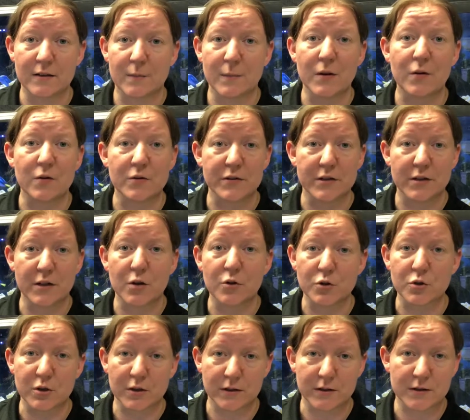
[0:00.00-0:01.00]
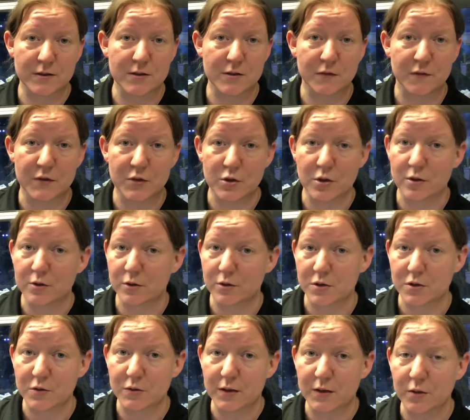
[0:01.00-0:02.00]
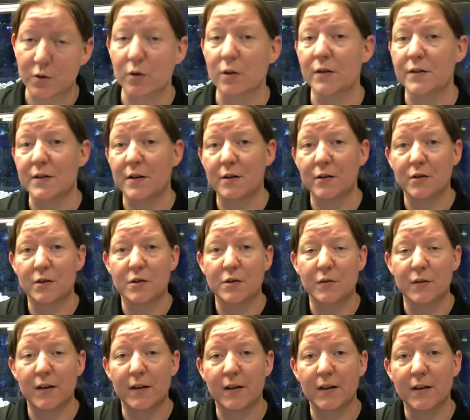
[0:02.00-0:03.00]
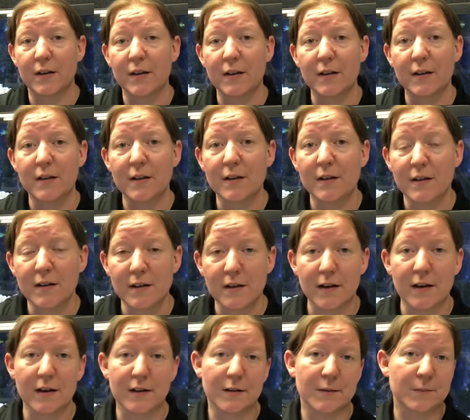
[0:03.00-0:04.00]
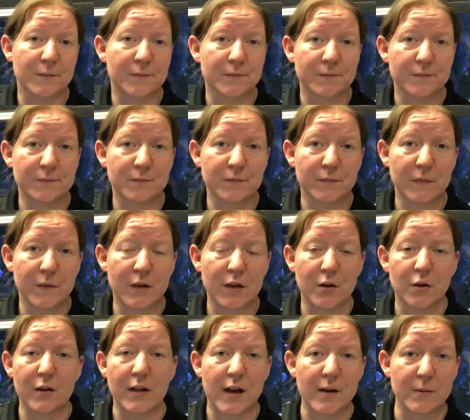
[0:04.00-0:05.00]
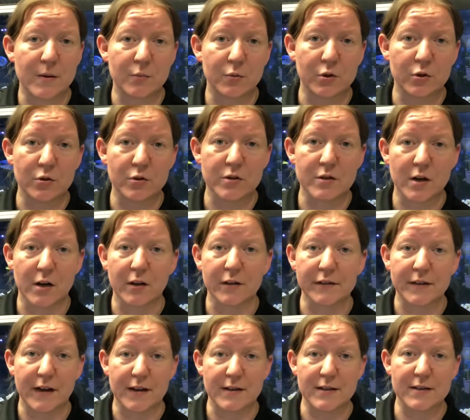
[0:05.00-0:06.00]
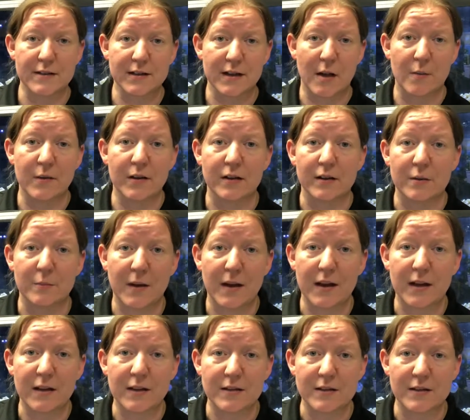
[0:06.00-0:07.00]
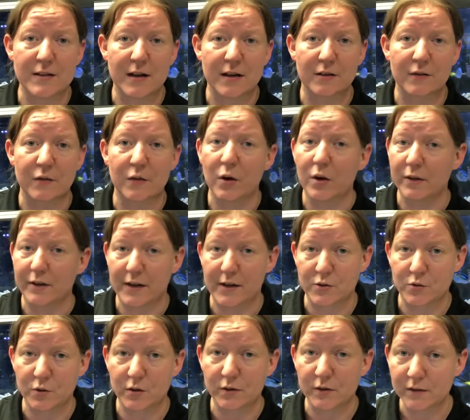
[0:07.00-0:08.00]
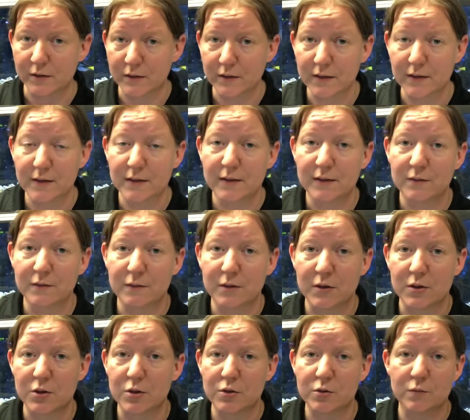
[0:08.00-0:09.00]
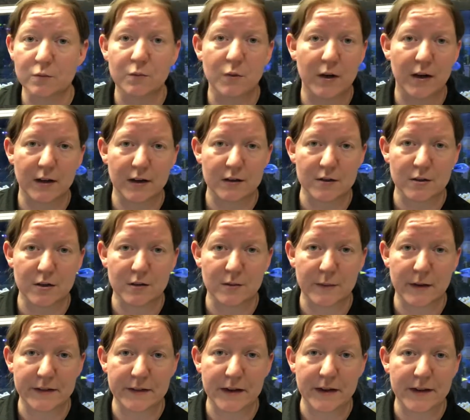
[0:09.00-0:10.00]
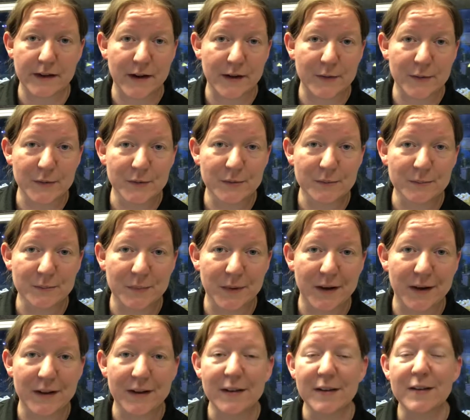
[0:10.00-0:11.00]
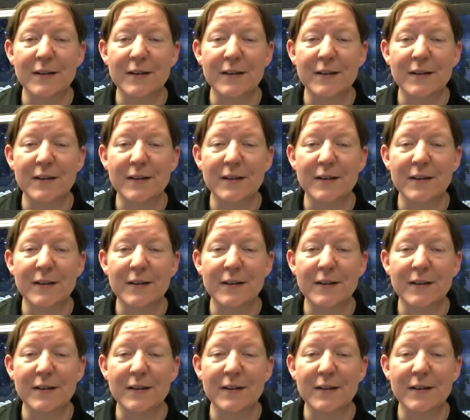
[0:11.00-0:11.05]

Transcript: the minerals in the ocean. So fish aren't used to it, corals aren't used to it. A lot of people use salt that's chemically made instead of all natural, which we're not going to talk about that now, but